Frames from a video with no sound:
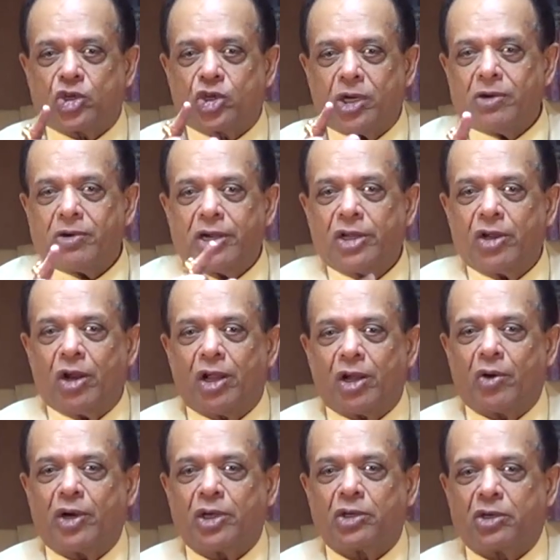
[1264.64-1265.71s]
children, you all are
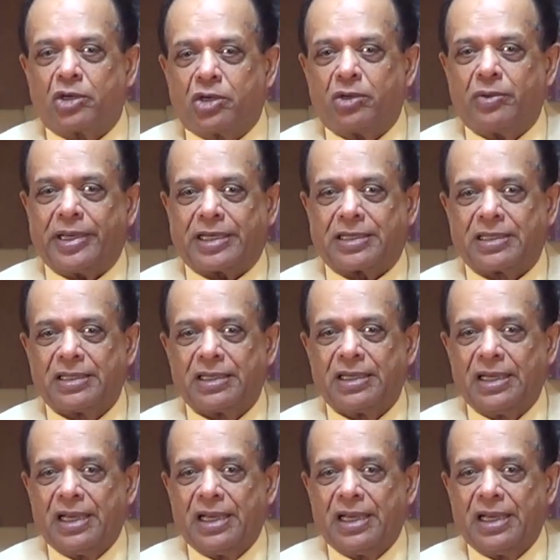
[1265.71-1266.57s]
going to do it.